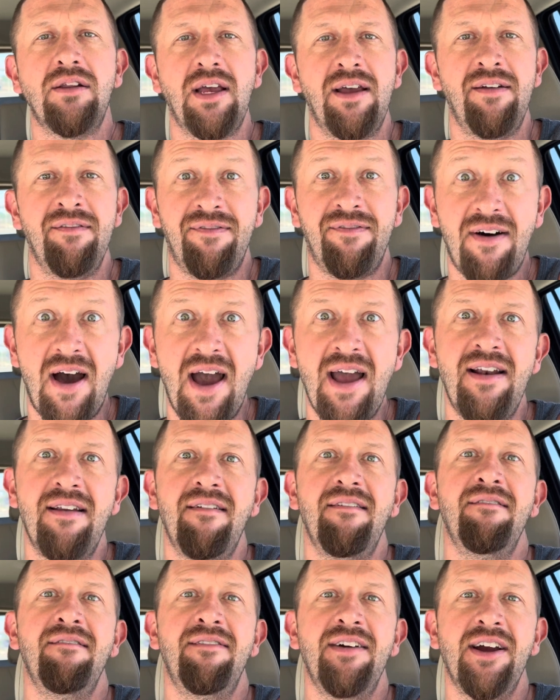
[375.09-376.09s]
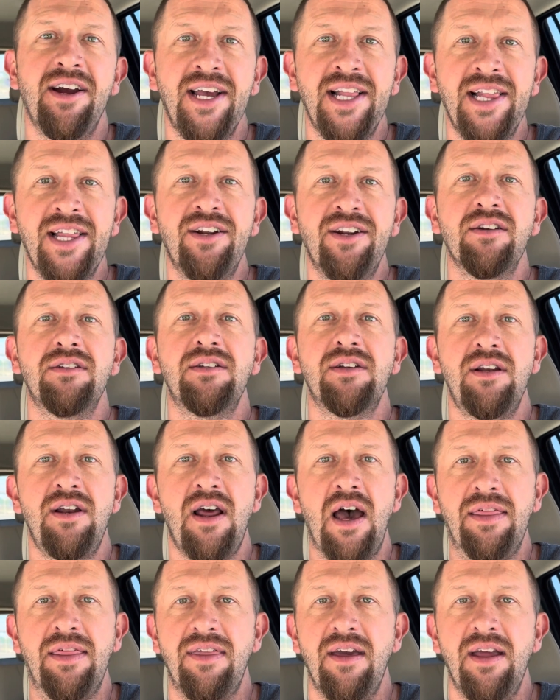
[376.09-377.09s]
and find very little to
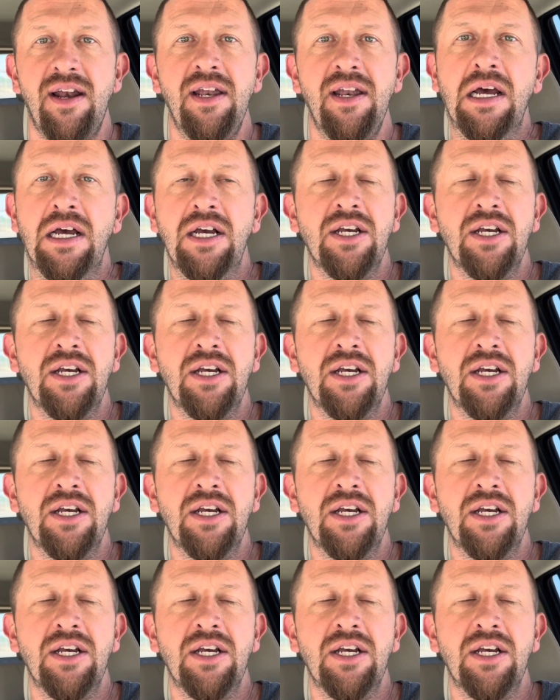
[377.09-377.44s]
nothing.